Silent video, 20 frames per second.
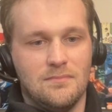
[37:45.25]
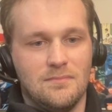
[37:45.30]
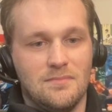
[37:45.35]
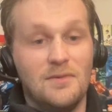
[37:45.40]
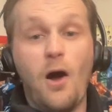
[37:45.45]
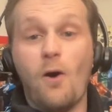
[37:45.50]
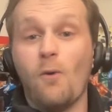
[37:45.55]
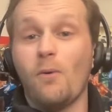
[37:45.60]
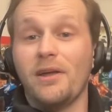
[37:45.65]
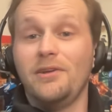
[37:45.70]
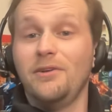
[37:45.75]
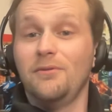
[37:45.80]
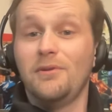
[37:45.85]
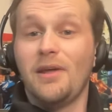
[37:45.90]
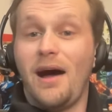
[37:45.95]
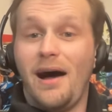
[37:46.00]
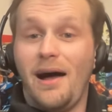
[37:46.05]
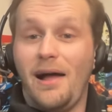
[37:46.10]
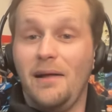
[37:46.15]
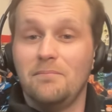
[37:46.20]
no, we do
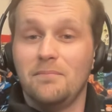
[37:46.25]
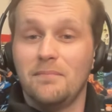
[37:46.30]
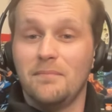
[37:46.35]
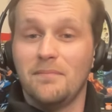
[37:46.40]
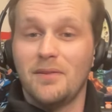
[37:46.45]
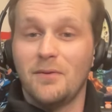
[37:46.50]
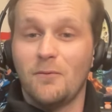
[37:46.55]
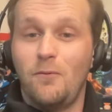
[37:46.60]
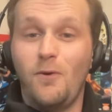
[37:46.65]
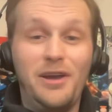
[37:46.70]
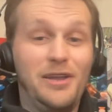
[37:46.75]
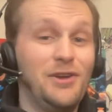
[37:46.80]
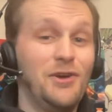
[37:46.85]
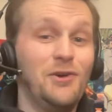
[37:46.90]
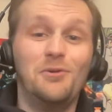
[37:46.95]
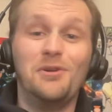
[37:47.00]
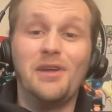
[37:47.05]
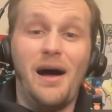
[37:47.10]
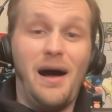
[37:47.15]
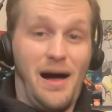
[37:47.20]
not. We um,
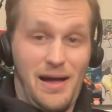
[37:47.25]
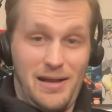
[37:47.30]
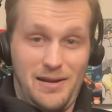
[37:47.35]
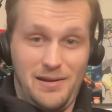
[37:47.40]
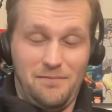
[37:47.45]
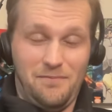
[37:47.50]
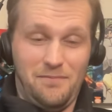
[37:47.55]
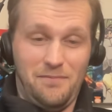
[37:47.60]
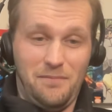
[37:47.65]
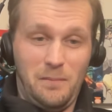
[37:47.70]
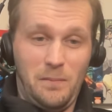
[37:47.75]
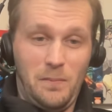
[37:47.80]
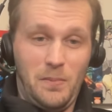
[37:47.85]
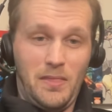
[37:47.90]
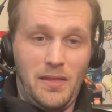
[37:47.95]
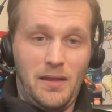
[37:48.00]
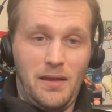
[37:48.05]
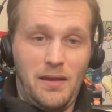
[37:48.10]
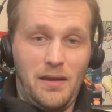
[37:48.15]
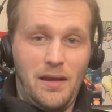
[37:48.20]
do not.
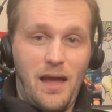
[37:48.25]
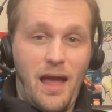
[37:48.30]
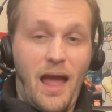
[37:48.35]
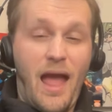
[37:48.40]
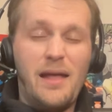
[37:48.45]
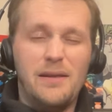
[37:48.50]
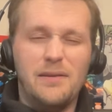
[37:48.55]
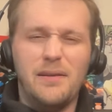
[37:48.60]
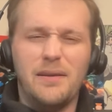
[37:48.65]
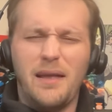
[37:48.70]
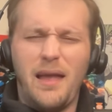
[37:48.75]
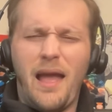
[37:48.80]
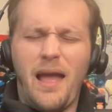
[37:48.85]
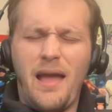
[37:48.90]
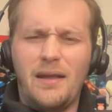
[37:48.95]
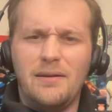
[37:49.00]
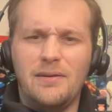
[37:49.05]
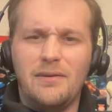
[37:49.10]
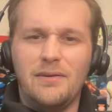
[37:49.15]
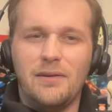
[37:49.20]
It, it, and
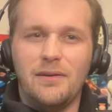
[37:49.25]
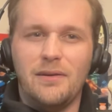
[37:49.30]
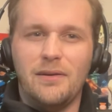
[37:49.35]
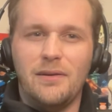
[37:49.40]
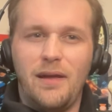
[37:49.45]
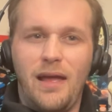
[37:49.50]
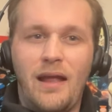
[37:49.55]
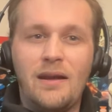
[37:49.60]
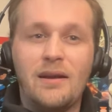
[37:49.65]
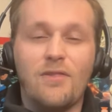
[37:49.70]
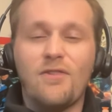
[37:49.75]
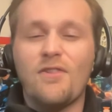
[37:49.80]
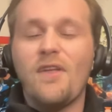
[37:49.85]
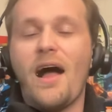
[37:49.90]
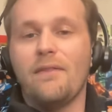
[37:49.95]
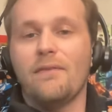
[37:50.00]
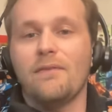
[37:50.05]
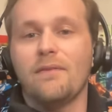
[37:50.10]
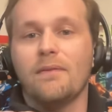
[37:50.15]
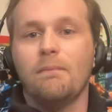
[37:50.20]
and and it's
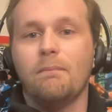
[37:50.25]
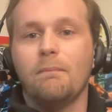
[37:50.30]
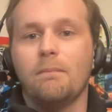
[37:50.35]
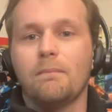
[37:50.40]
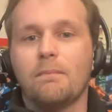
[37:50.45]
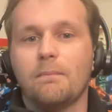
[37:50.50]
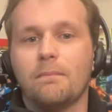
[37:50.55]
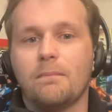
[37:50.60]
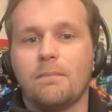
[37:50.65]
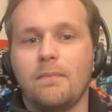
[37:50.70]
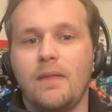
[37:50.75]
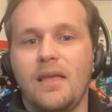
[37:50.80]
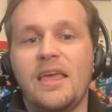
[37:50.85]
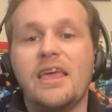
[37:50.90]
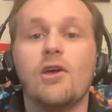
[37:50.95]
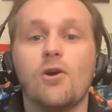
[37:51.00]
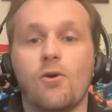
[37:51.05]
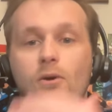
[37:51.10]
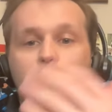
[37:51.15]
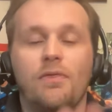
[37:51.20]
not
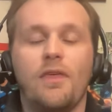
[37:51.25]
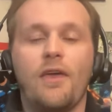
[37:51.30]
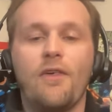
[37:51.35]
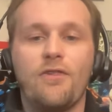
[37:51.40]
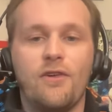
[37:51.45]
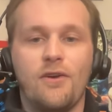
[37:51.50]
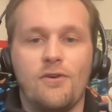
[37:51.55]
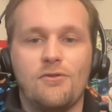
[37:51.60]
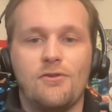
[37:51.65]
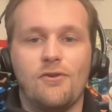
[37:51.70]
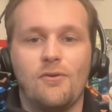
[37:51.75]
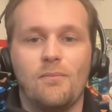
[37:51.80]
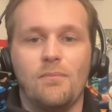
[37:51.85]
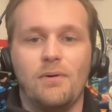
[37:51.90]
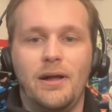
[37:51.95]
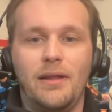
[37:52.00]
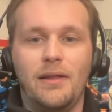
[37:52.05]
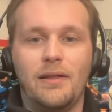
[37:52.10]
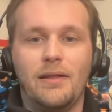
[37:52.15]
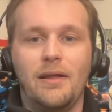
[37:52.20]
here in this issue,
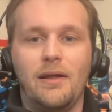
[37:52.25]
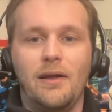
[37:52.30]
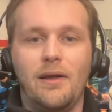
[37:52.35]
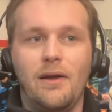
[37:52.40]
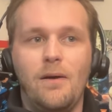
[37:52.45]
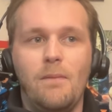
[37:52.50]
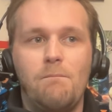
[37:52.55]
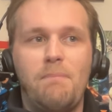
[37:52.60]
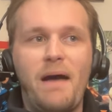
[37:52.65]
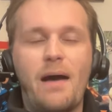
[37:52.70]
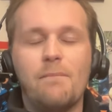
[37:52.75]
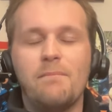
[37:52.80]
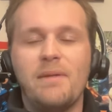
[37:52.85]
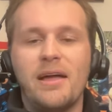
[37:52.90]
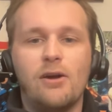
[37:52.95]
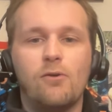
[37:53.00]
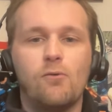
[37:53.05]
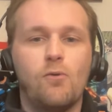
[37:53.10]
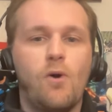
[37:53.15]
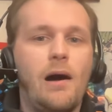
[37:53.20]
but
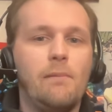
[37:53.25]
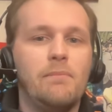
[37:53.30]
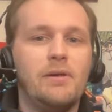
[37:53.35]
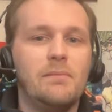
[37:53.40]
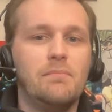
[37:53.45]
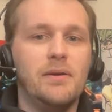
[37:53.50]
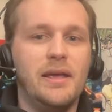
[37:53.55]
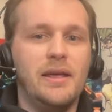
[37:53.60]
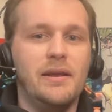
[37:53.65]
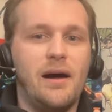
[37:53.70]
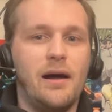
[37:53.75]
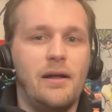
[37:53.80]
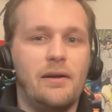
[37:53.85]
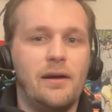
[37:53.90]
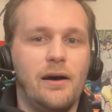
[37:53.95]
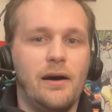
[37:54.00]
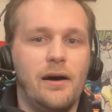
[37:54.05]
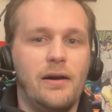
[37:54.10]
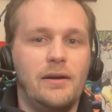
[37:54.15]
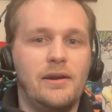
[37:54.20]
Batman and Robin being on
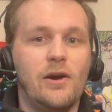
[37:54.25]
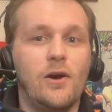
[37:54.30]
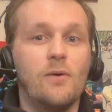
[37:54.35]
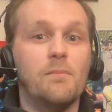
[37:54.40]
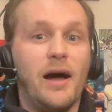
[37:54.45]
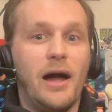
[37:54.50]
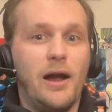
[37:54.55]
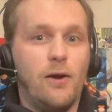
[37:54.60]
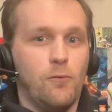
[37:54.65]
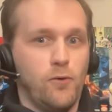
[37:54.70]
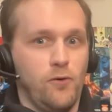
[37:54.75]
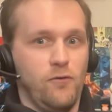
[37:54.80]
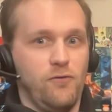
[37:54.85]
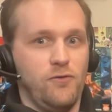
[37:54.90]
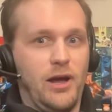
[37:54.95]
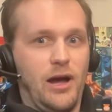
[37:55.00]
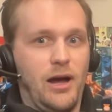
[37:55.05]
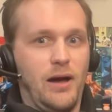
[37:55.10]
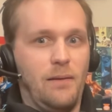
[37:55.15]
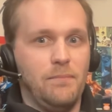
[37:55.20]
a nearby
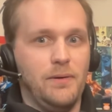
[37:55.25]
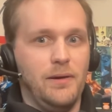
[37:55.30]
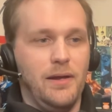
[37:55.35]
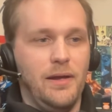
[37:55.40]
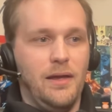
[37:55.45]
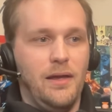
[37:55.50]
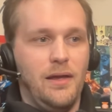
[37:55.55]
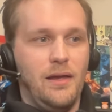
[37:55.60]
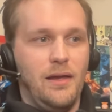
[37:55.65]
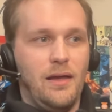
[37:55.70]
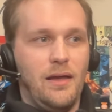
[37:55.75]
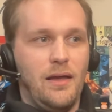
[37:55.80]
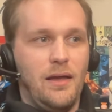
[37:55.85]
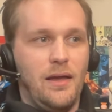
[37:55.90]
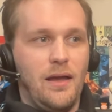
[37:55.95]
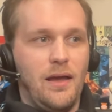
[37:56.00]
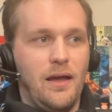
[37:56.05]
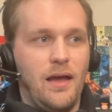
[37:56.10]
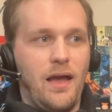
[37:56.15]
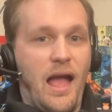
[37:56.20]
rooftop
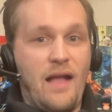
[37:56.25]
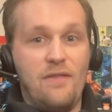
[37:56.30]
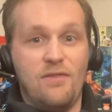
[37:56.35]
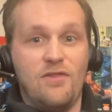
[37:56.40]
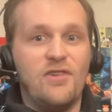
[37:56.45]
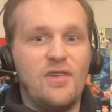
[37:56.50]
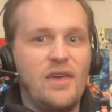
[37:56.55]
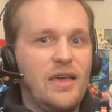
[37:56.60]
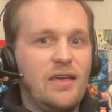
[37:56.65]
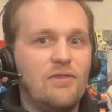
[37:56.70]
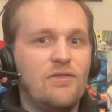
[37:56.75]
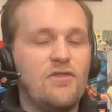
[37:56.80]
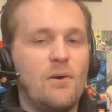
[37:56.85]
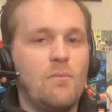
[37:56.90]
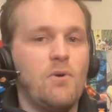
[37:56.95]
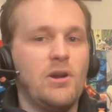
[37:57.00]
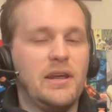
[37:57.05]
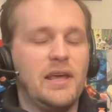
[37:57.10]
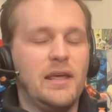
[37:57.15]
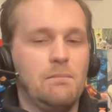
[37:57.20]
and seeing
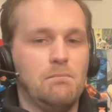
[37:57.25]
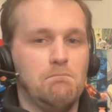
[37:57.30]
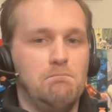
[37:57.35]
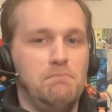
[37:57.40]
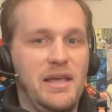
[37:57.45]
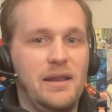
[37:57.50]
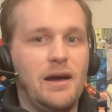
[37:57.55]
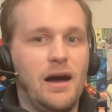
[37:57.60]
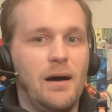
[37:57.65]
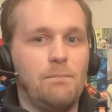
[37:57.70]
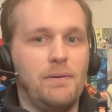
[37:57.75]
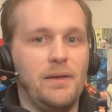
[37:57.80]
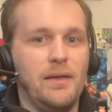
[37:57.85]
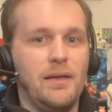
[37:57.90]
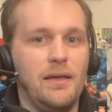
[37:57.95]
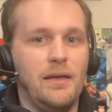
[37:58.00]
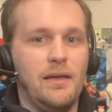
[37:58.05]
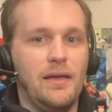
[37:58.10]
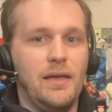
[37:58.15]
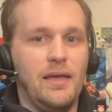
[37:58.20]
someone get beat up
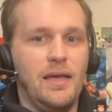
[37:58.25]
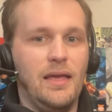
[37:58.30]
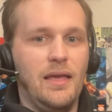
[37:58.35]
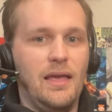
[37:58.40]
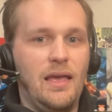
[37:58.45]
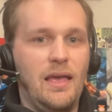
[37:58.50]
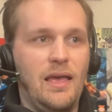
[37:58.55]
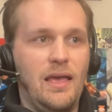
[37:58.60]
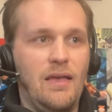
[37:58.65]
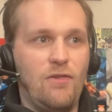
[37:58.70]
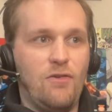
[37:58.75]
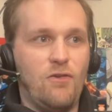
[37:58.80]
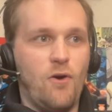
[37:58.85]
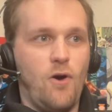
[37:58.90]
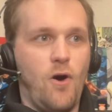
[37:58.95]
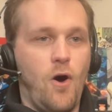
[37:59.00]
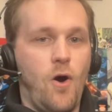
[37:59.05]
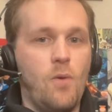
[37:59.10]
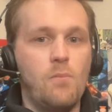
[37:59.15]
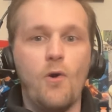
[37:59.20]
is
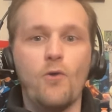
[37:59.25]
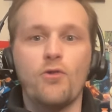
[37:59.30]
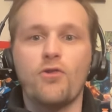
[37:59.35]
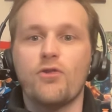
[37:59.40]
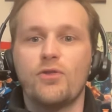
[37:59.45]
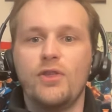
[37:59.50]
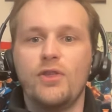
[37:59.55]
almost the